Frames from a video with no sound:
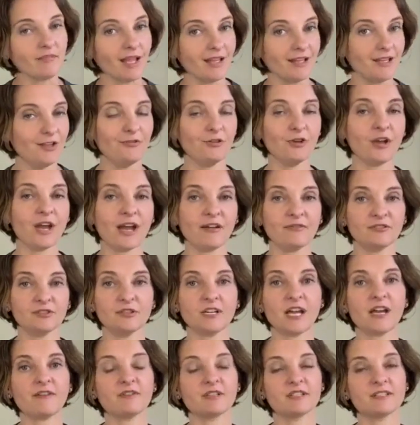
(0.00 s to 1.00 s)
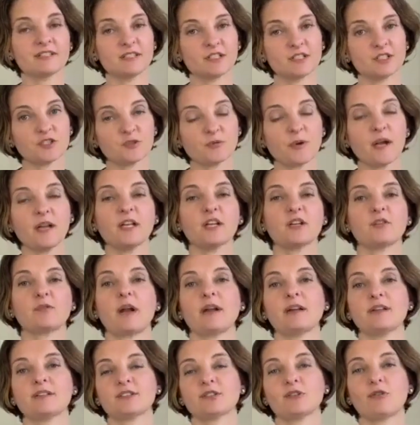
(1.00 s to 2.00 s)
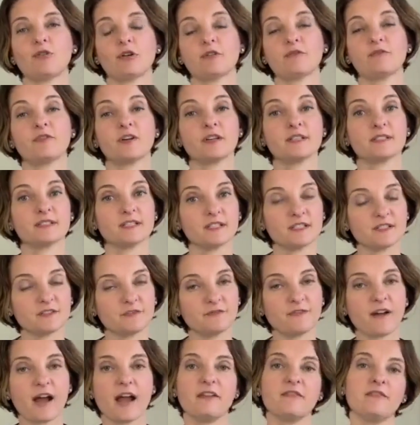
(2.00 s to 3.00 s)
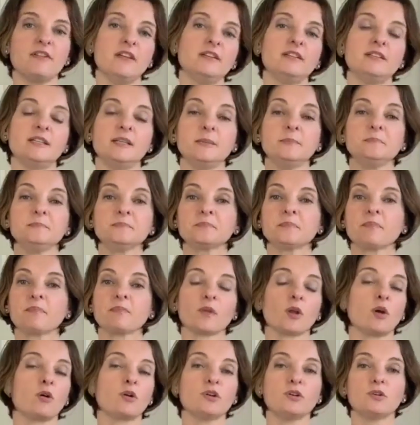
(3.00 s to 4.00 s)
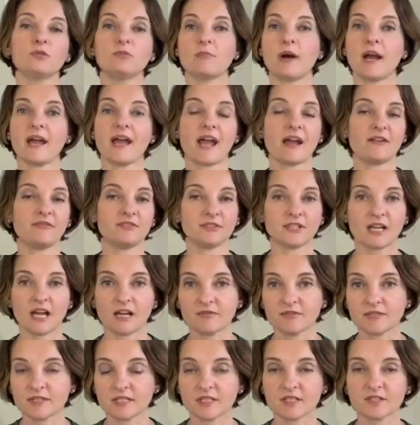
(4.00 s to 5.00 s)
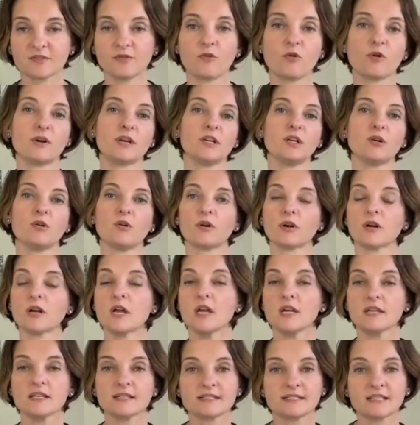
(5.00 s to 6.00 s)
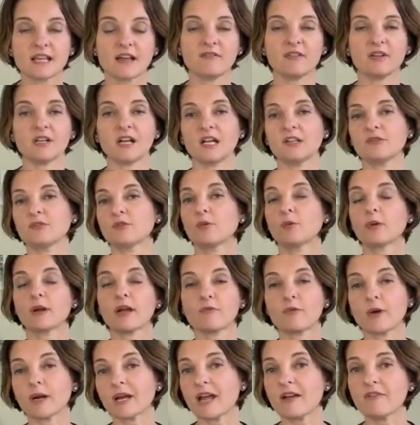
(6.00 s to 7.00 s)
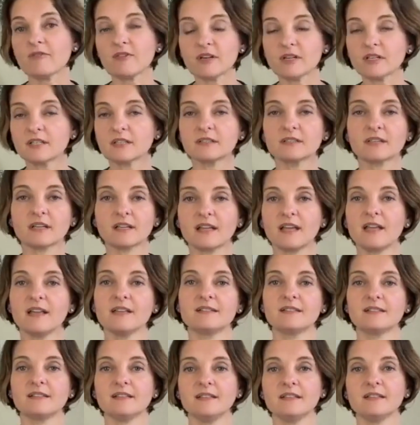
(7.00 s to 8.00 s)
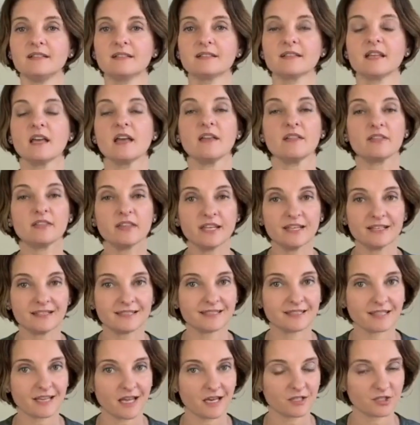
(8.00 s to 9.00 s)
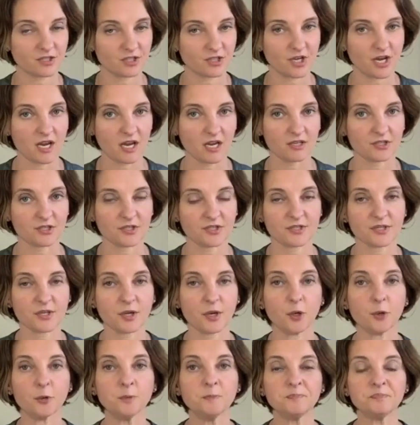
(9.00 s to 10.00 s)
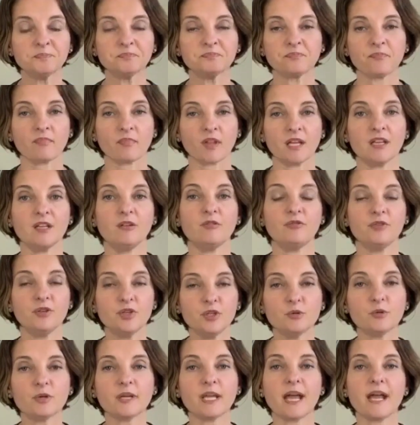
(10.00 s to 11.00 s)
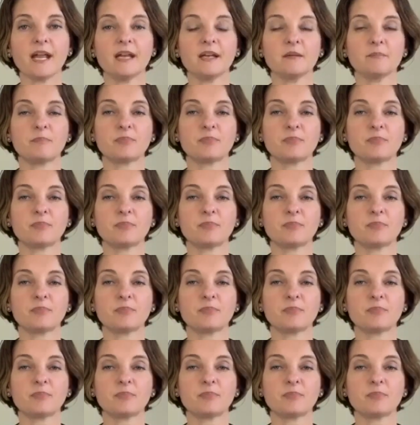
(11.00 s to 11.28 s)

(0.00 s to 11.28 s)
if you have to have a 620 credit score versus 580, or you might have to have 640 or 700, or whatever the case is, things can change. So if you can